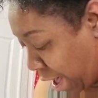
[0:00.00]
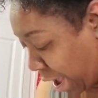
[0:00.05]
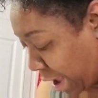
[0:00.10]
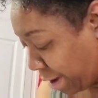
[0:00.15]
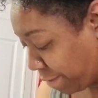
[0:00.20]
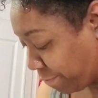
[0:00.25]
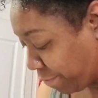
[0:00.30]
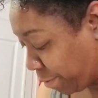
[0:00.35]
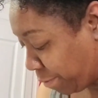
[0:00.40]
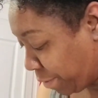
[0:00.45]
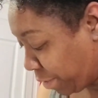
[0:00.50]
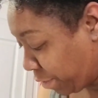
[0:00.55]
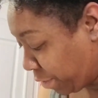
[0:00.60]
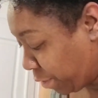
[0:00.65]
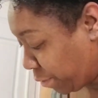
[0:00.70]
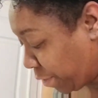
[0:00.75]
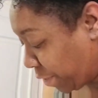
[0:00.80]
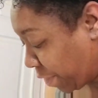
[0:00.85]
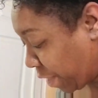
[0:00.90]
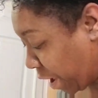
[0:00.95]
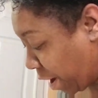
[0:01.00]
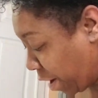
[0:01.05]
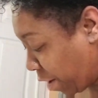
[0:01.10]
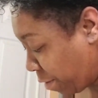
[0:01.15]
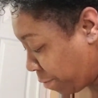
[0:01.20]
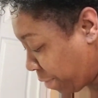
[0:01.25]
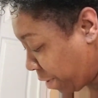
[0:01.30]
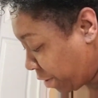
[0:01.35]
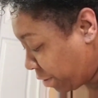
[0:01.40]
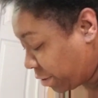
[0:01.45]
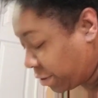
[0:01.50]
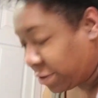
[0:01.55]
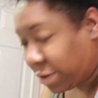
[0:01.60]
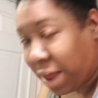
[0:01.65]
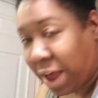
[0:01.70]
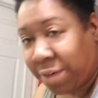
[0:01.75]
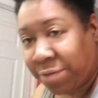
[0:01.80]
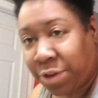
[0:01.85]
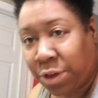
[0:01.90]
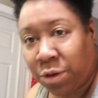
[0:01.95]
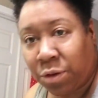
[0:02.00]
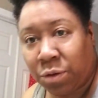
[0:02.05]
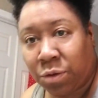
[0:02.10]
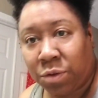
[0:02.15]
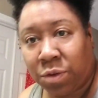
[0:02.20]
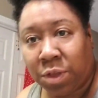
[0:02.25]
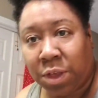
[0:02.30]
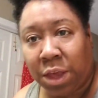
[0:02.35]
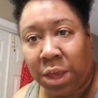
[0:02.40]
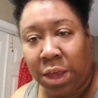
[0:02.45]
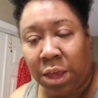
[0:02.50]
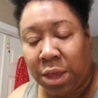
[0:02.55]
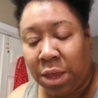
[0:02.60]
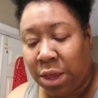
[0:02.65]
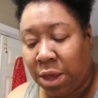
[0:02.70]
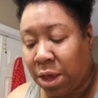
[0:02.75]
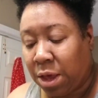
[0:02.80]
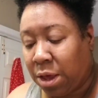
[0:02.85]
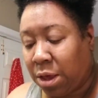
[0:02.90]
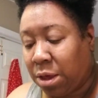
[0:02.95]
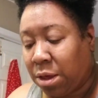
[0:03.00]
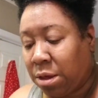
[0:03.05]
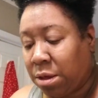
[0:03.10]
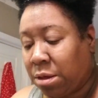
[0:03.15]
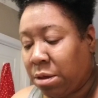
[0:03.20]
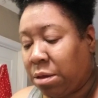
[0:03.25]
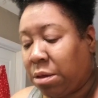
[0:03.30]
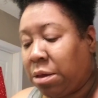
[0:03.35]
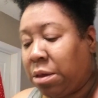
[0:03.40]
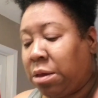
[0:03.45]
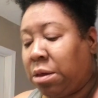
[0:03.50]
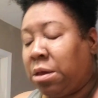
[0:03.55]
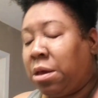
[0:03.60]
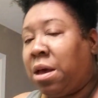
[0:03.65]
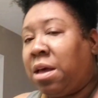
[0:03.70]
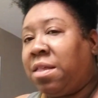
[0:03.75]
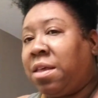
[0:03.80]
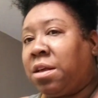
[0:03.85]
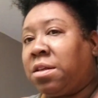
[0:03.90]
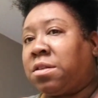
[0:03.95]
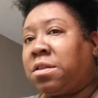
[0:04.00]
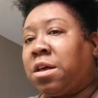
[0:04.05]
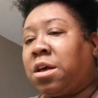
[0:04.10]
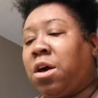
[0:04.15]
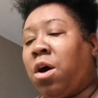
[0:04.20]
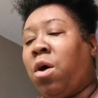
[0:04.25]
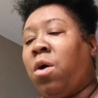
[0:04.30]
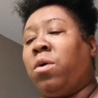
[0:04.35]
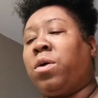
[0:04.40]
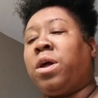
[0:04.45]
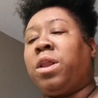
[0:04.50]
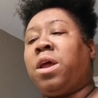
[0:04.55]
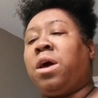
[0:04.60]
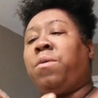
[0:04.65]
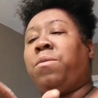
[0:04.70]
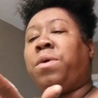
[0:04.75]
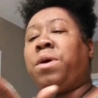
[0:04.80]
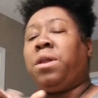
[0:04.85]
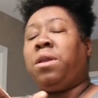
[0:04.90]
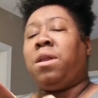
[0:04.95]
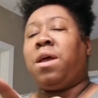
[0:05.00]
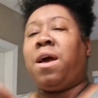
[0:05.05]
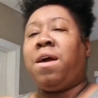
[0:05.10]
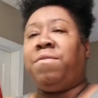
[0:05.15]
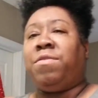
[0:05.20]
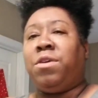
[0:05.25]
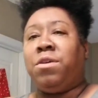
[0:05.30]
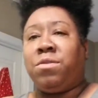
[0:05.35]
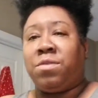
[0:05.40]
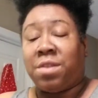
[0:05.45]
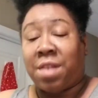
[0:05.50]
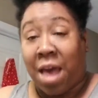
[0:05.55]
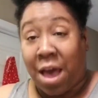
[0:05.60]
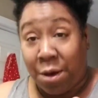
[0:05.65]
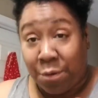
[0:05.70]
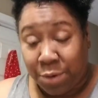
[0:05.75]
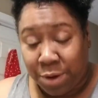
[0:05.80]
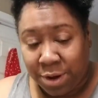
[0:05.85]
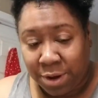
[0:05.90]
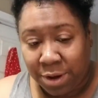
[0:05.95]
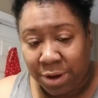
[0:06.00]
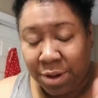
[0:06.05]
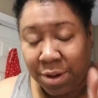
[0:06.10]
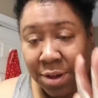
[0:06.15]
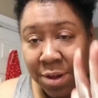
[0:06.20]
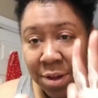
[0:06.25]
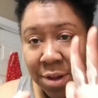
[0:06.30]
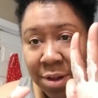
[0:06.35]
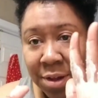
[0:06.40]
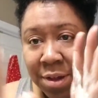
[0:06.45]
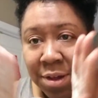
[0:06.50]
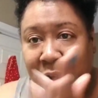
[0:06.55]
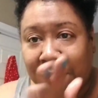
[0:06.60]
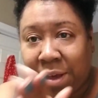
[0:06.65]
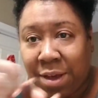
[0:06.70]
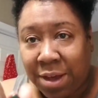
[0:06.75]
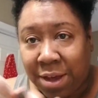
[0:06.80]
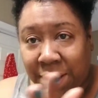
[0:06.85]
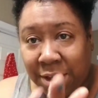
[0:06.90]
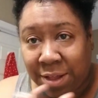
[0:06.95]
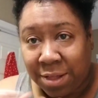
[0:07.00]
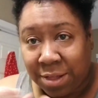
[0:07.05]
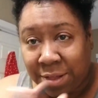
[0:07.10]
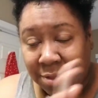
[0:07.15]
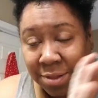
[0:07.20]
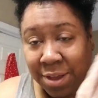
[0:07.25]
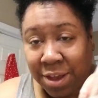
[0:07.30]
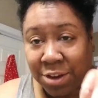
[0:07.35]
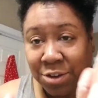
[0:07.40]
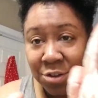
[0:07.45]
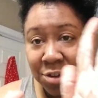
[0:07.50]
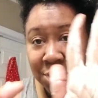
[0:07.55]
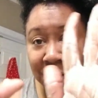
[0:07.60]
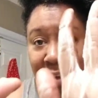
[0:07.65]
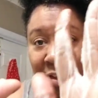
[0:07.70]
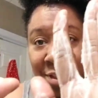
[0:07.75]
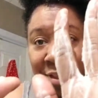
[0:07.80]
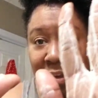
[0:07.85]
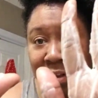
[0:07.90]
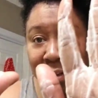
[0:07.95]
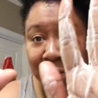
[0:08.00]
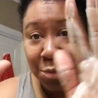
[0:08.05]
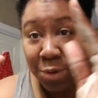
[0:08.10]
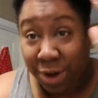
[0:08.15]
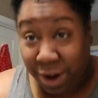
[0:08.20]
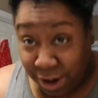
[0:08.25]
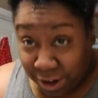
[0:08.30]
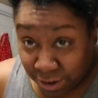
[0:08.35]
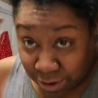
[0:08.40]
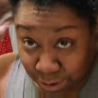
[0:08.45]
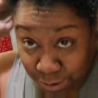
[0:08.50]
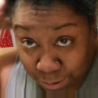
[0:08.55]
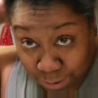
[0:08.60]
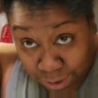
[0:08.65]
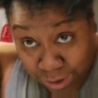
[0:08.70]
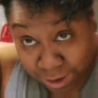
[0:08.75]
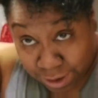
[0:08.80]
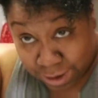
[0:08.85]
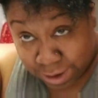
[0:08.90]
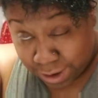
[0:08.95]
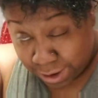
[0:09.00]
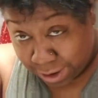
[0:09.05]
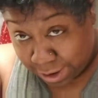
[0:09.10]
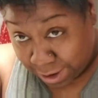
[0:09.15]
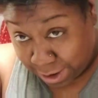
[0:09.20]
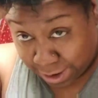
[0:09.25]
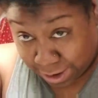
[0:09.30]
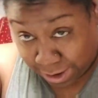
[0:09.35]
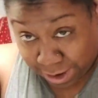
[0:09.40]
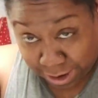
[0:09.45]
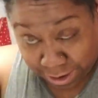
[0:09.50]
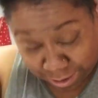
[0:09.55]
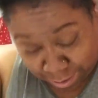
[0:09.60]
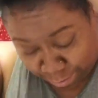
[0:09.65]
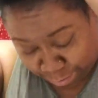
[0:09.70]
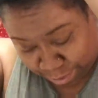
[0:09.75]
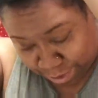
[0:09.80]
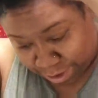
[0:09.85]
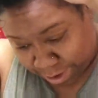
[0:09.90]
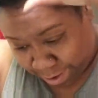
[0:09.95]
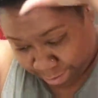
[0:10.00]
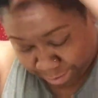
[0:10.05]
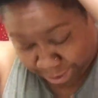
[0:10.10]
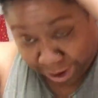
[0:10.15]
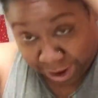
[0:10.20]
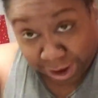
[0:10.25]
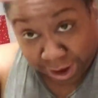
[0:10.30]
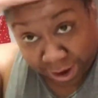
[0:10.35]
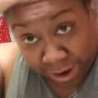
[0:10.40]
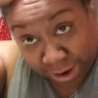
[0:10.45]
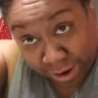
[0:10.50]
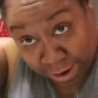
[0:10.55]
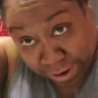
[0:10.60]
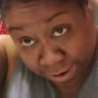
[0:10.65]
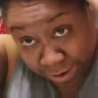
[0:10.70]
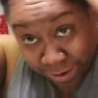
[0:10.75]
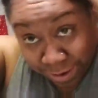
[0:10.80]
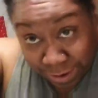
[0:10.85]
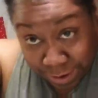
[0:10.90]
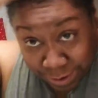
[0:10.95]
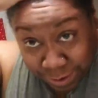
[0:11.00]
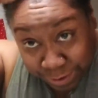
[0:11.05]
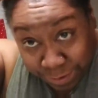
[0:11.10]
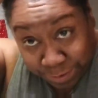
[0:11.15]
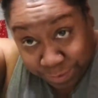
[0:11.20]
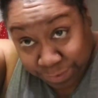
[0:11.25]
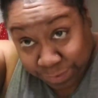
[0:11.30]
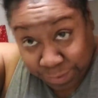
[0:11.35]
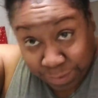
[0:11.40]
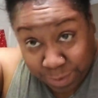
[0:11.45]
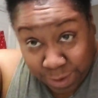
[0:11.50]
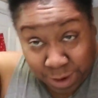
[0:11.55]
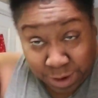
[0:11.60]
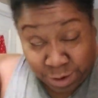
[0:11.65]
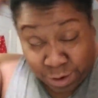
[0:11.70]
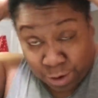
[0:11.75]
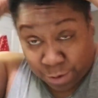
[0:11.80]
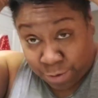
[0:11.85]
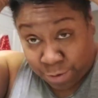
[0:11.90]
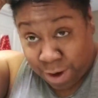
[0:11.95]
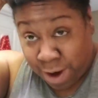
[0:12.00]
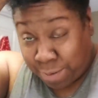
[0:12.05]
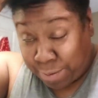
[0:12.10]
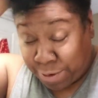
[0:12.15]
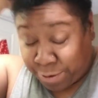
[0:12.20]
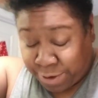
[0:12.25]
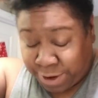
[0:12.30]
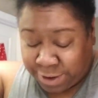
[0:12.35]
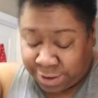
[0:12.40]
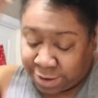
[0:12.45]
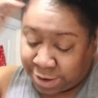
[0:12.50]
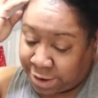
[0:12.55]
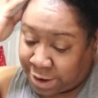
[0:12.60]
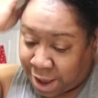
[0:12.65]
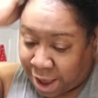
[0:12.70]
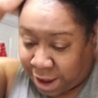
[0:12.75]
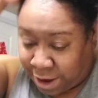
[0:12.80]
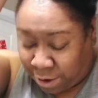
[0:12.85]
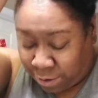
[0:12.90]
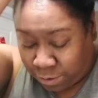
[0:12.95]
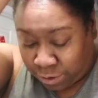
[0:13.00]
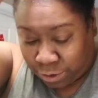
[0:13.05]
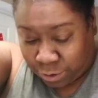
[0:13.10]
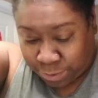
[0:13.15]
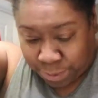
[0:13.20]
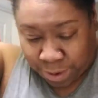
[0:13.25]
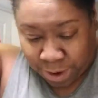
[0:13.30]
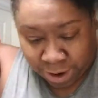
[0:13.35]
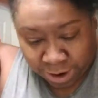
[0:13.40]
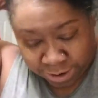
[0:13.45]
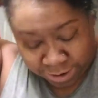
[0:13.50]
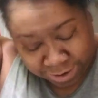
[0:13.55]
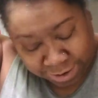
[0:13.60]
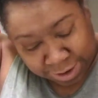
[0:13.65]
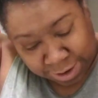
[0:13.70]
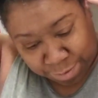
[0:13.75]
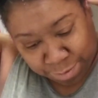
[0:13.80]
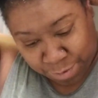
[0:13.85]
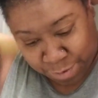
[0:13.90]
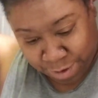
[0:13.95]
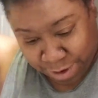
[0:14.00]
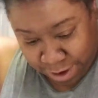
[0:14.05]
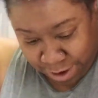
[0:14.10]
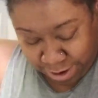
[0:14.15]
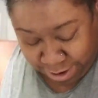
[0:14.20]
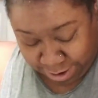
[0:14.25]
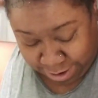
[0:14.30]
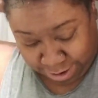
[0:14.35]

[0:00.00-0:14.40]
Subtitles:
I am familiar with the hair butters. I've used the, I think it's the coconut one. I've used that one. And as you can see, this is what I do. And then I just put it on my hair. No rhyme or reason. I don't do parts anymore.